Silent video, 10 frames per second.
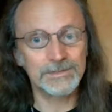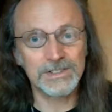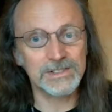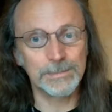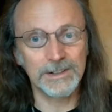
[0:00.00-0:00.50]

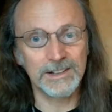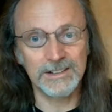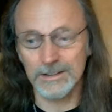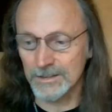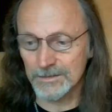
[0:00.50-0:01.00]
Just a
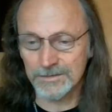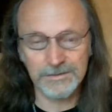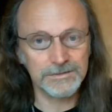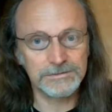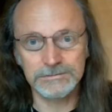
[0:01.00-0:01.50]
bead of,
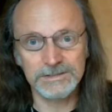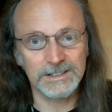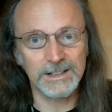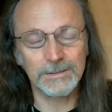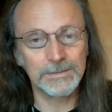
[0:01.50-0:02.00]
you
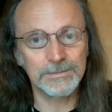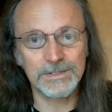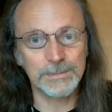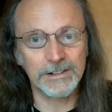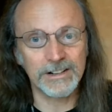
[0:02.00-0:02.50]
know,
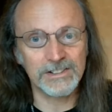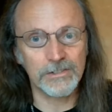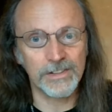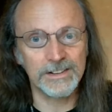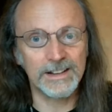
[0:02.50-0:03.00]
tamir extra
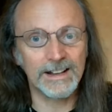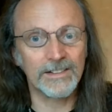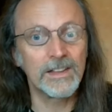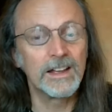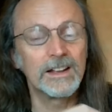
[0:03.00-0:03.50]
thin
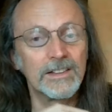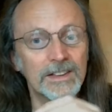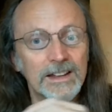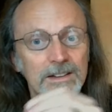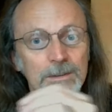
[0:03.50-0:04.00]
down,
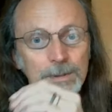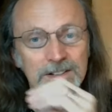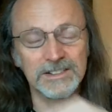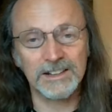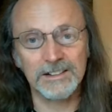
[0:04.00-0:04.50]
then a bit
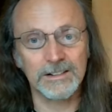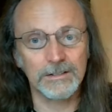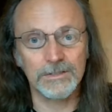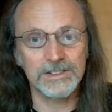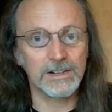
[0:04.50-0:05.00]
of sanding
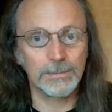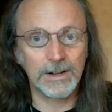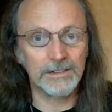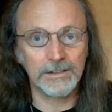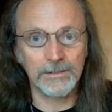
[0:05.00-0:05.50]
over the top,
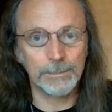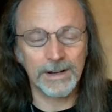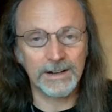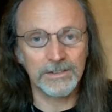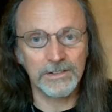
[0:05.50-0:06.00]
and the
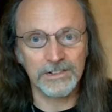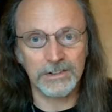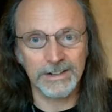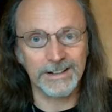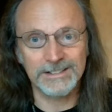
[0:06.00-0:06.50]
powder that's
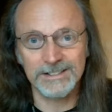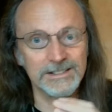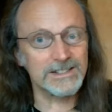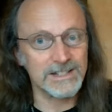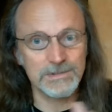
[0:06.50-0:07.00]
created
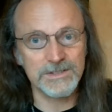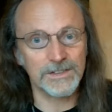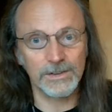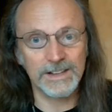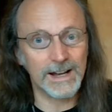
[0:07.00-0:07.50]
seems to
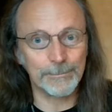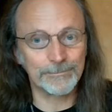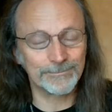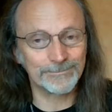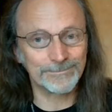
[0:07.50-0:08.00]
fill the gap.
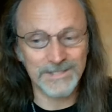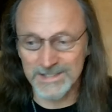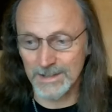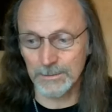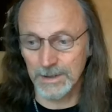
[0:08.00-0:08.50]
So